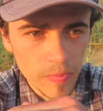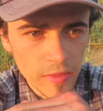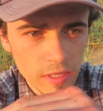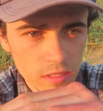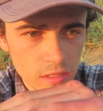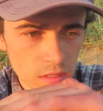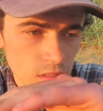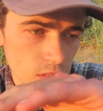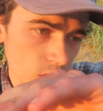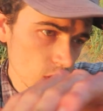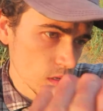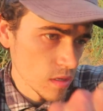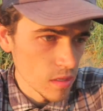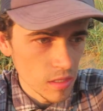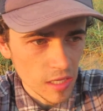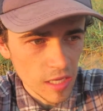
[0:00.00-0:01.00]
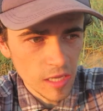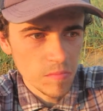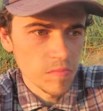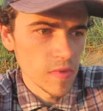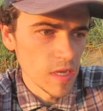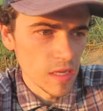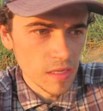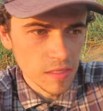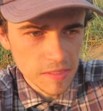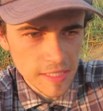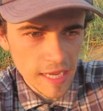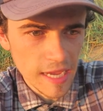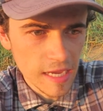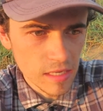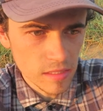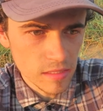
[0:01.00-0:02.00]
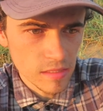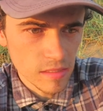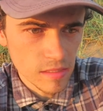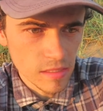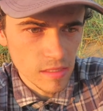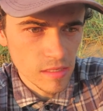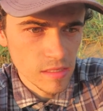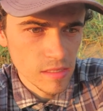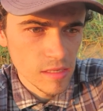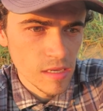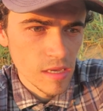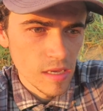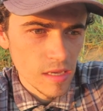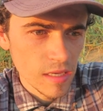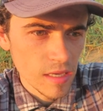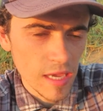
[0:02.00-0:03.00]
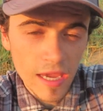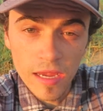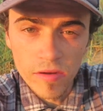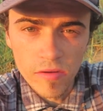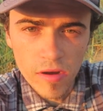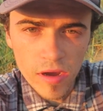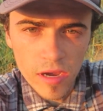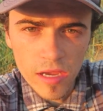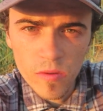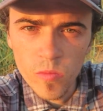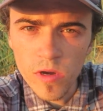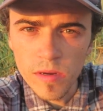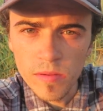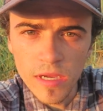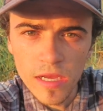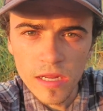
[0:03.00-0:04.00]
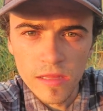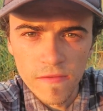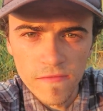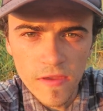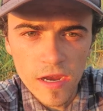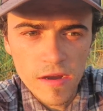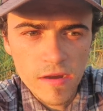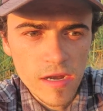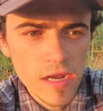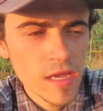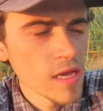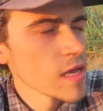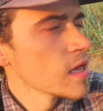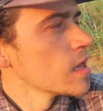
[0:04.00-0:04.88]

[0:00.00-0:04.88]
It's getting me down to Cairn Ryan, where I'm getting the ferry.